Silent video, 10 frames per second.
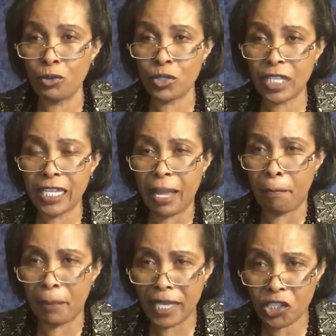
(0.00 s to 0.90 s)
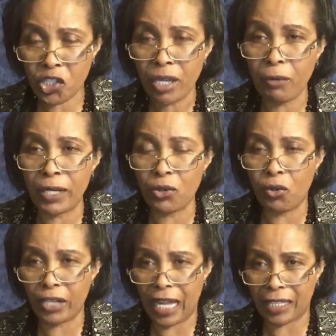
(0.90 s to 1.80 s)
You see the beach, when you
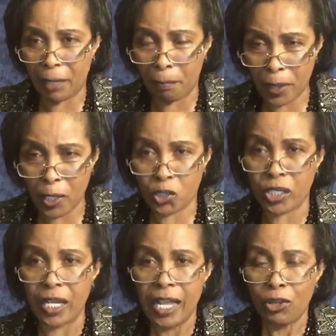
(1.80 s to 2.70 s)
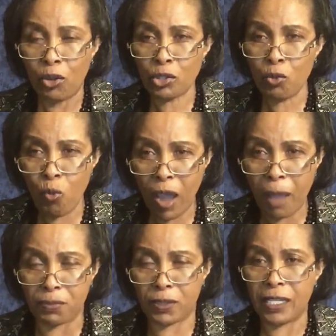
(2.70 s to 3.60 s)
go at the beach, those
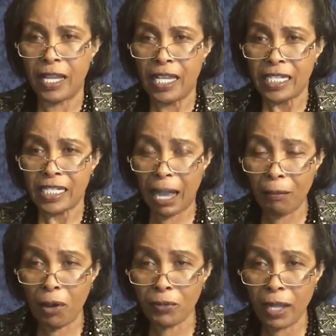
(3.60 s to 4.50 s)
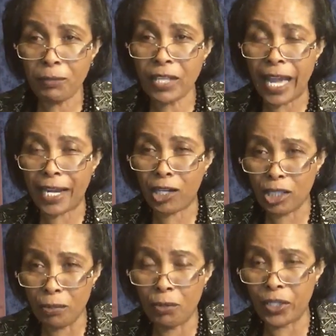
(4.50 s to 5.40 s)
waves, some of them, they are
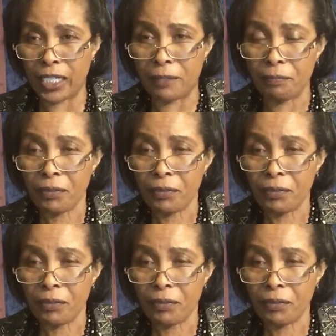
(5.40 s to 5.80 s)
demonic.